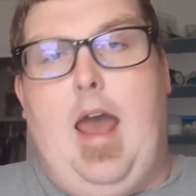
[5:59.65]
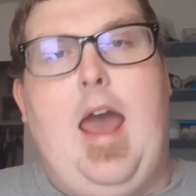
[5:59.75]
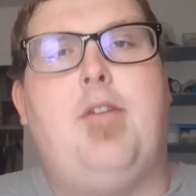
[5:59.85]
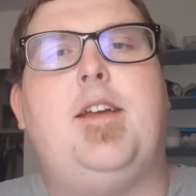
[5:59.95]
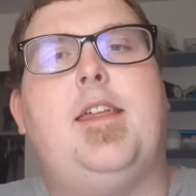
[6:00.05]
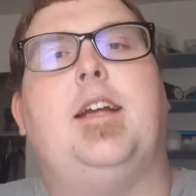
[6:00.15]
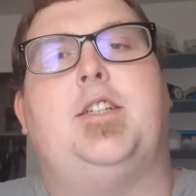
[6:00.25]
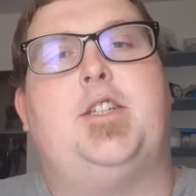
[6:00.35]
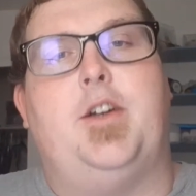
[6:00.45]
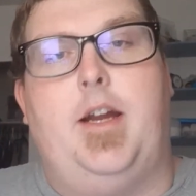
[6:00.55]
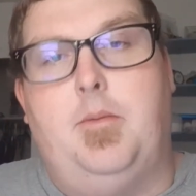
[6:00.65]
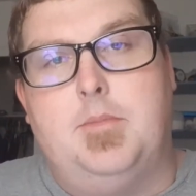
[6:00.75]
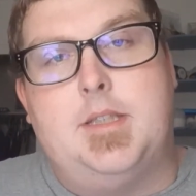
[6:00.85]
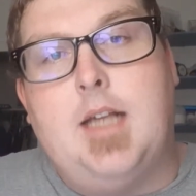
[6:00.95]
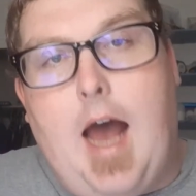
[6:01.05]
everything
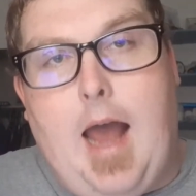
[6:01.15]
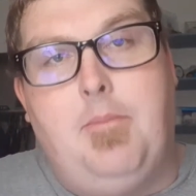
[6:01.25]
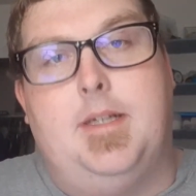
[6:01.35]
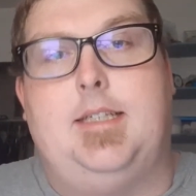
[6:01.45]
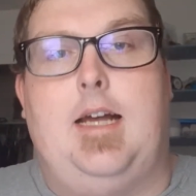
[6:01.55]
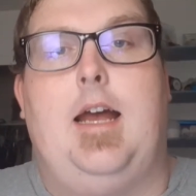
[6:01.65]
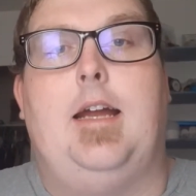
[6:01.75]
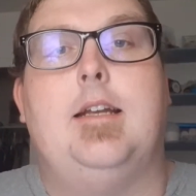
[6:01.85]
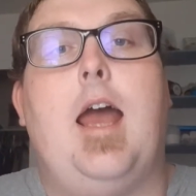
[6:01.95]
screams, I'm designed.